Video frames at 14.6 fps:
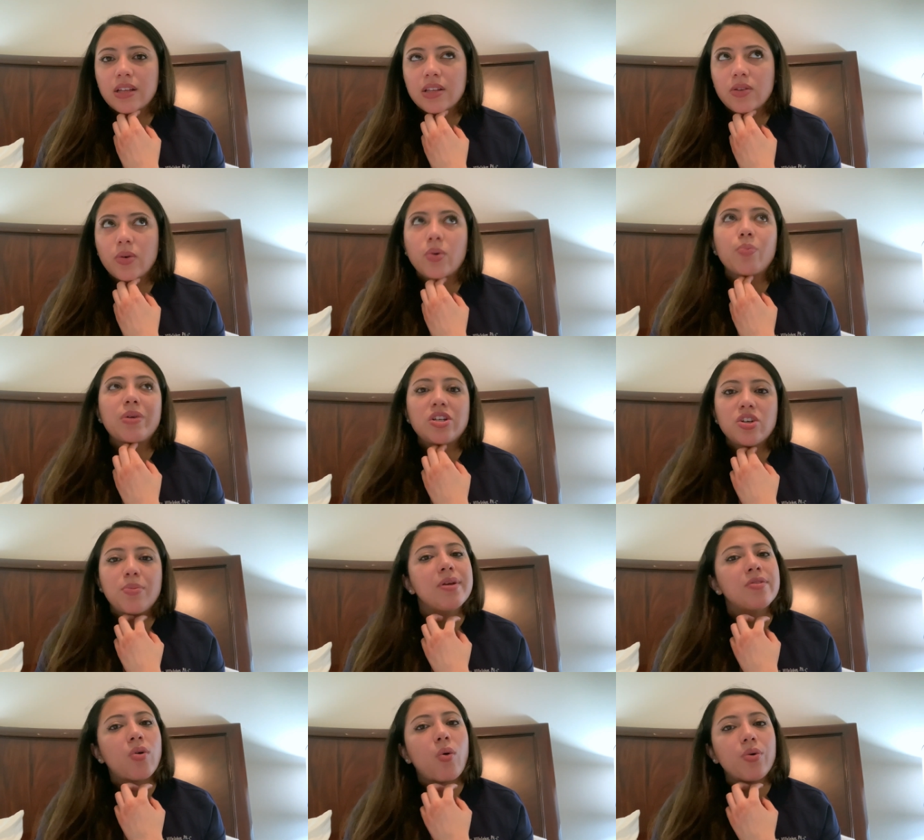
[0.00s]
PJP
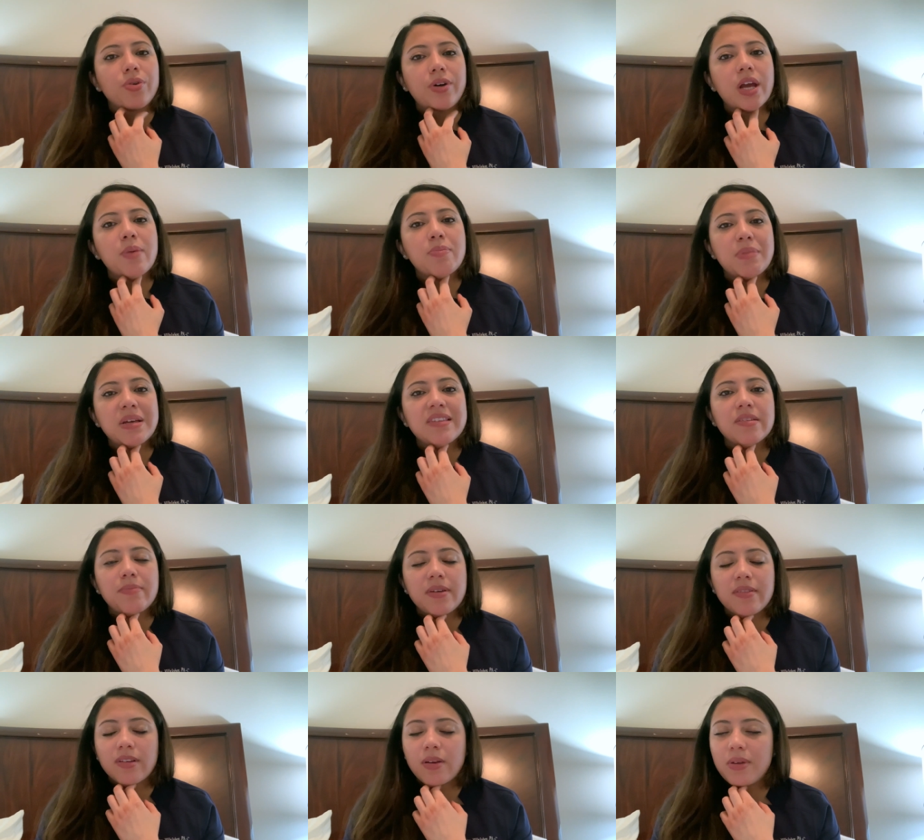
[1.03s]
is the older name, PCP
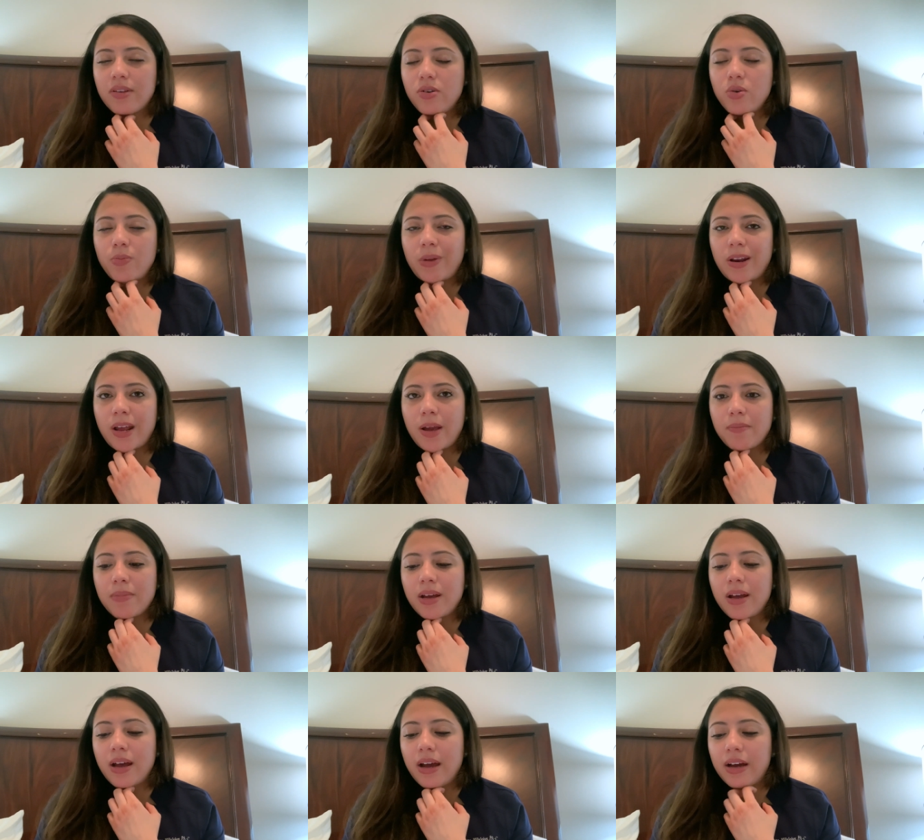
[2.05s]
is going to be the new name.
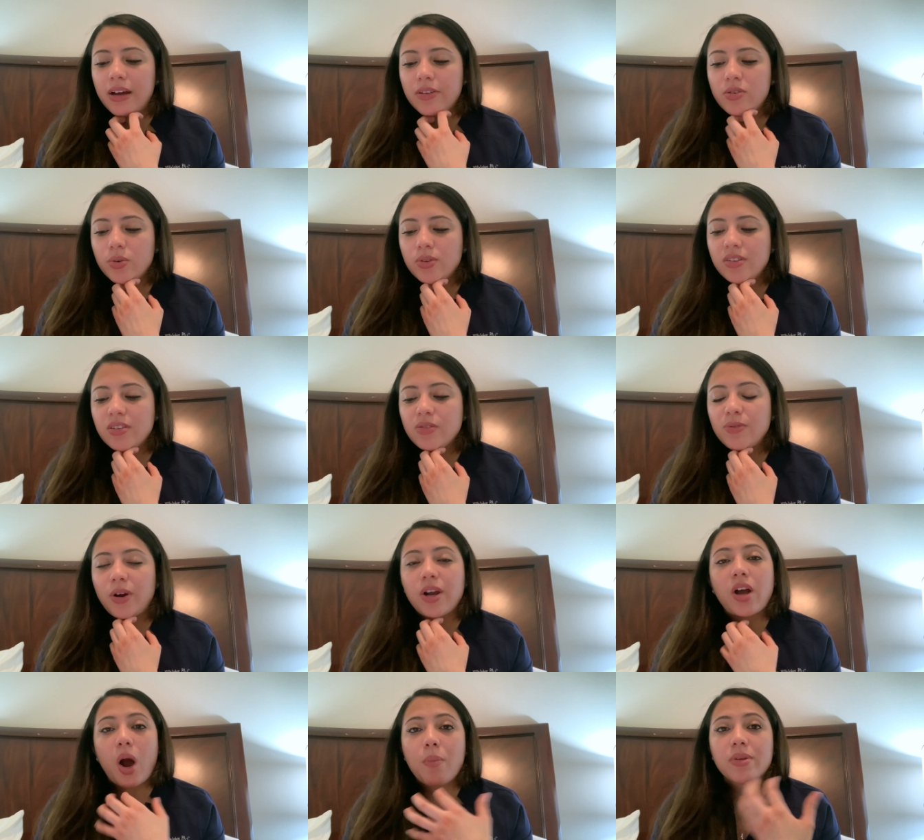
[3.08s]
So this is very
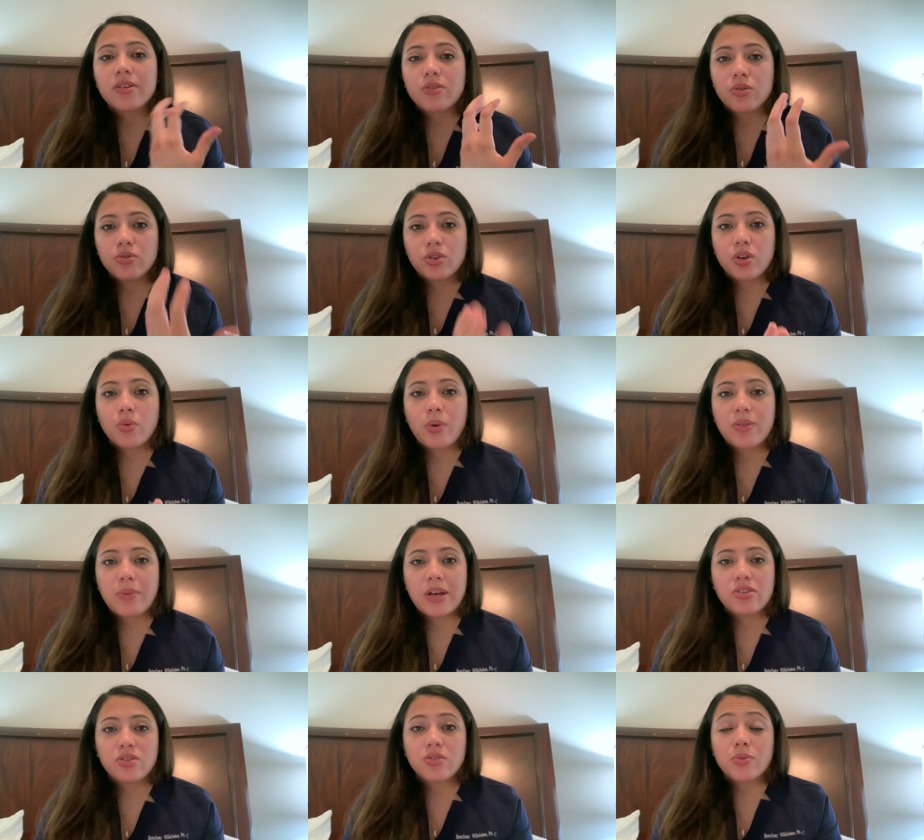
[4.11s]
commonly associated with
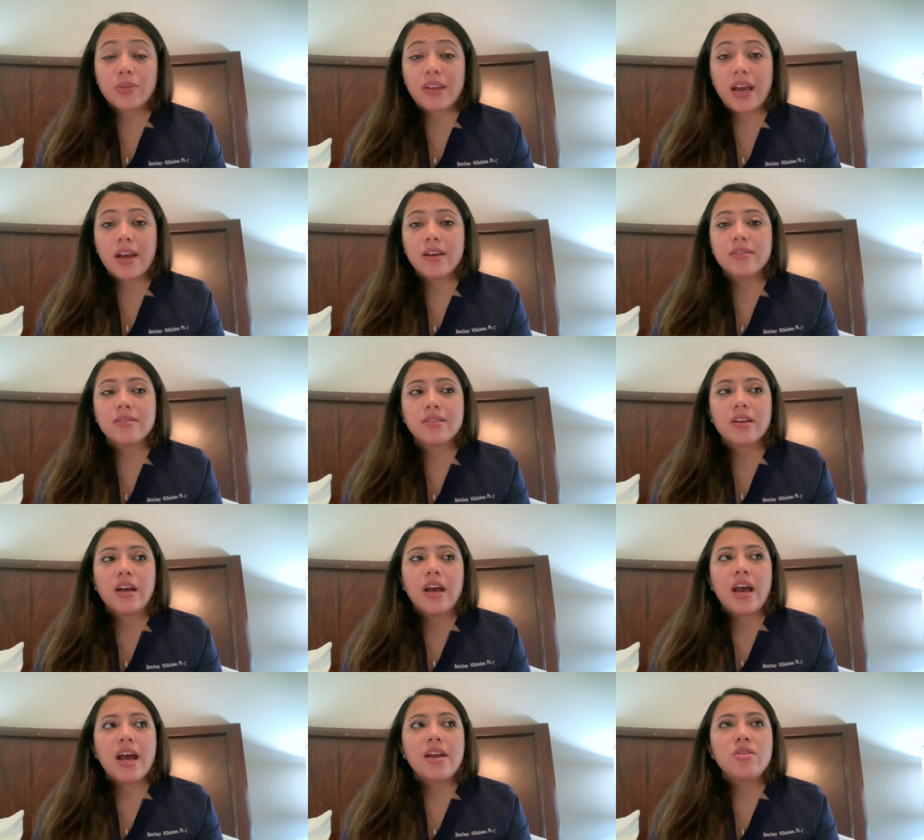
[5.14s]
patients with AIDS,
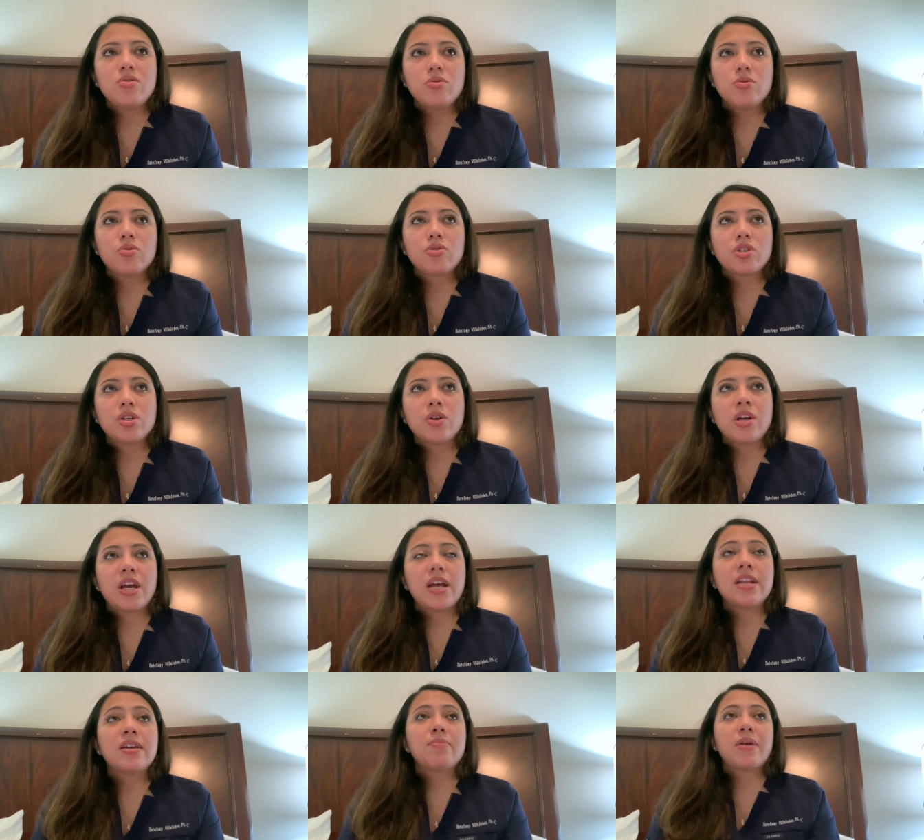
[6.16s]
and usually
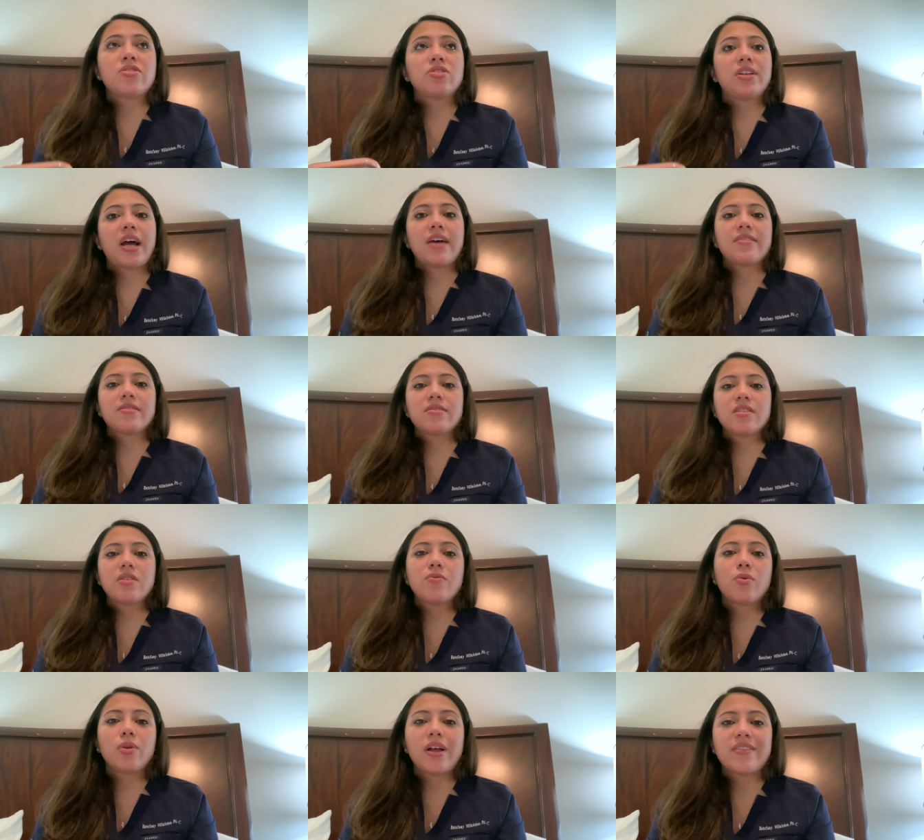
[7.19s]
any patient that has a
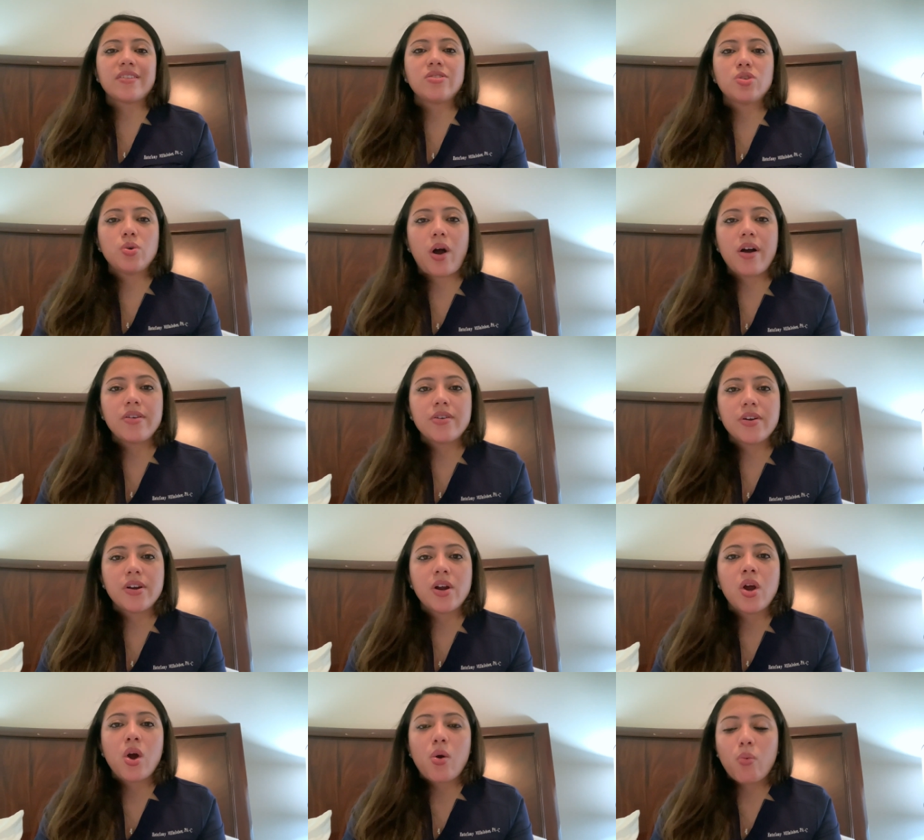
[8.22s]
CD4 less than 200,
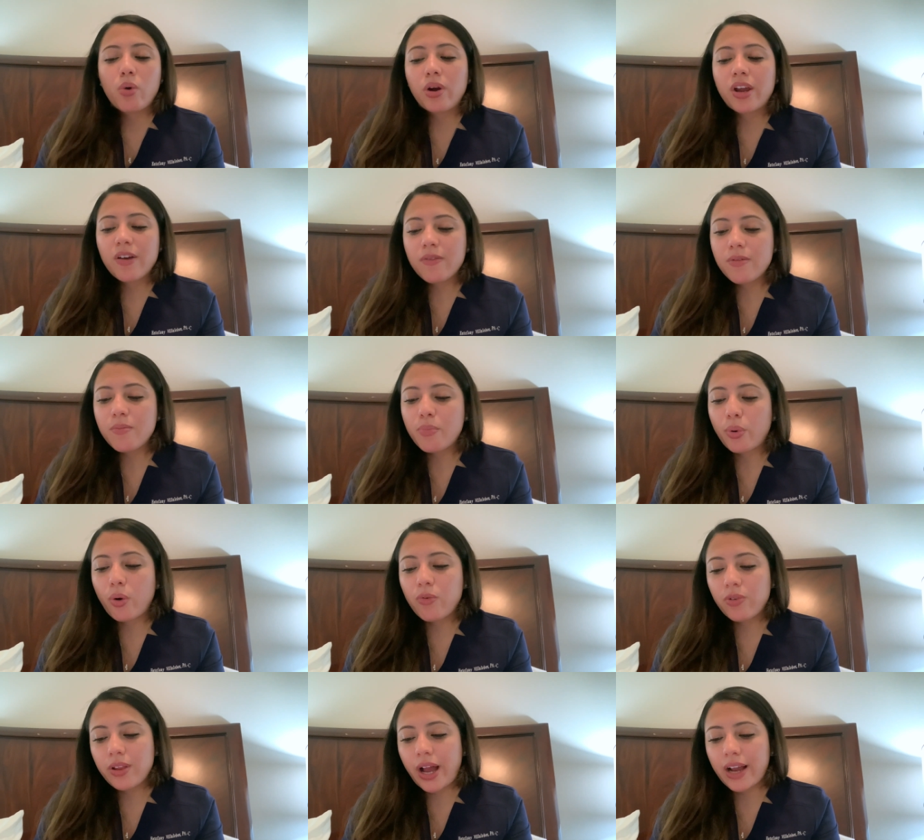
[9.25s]
we're given
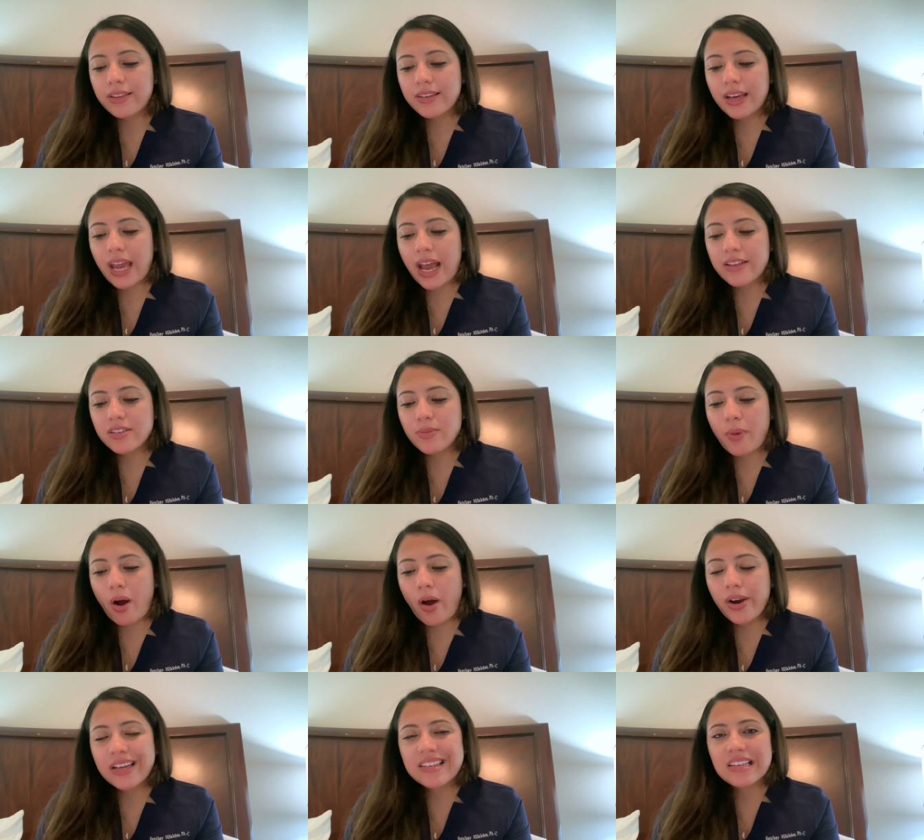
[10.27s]
prophylactic
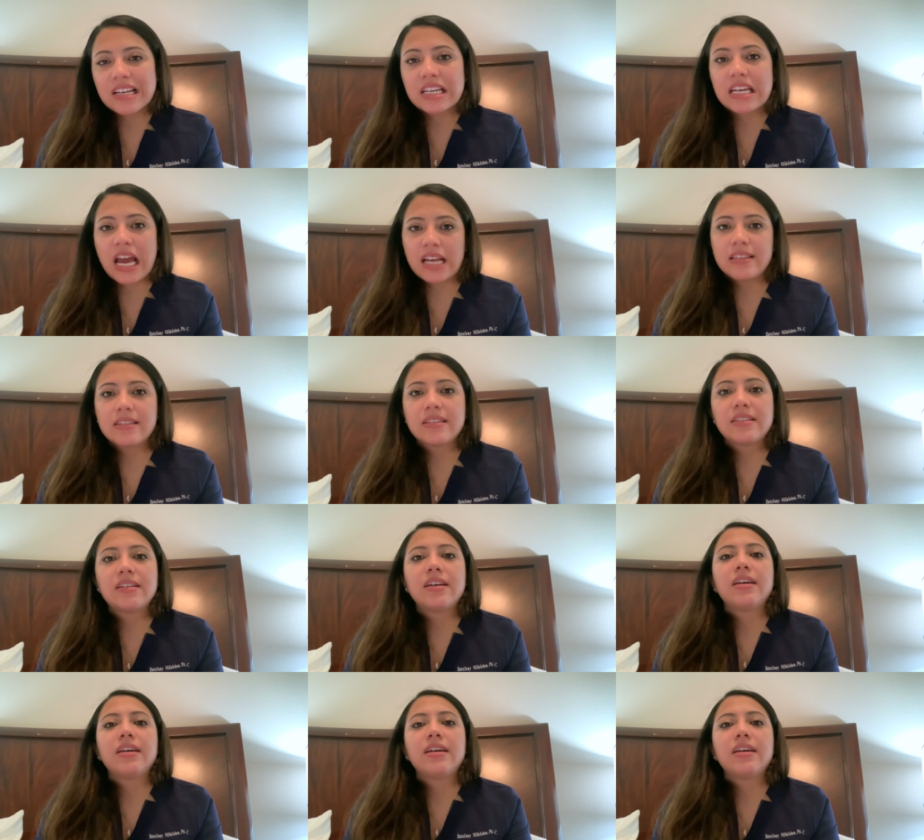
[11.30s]
antibiotics against